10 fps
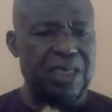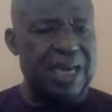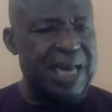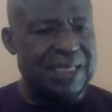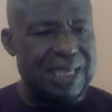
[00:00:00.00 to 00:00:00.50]
And
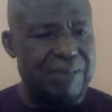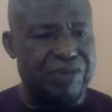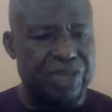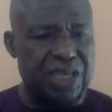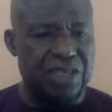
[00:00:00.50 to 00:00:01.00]
accept
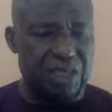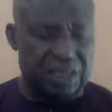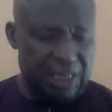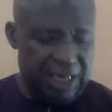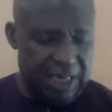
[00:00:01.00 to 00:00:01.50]
Jesus
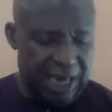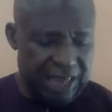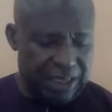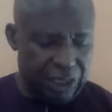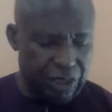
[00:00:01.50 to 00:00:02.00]
as
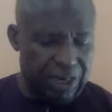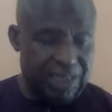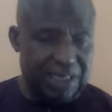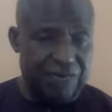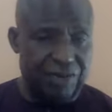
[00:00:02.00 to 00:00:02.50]
the Lord and
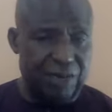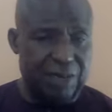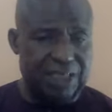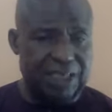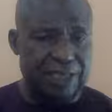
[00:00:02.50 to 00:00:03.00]
Savior,
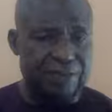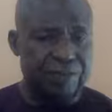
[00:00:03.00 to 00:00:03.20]
Master.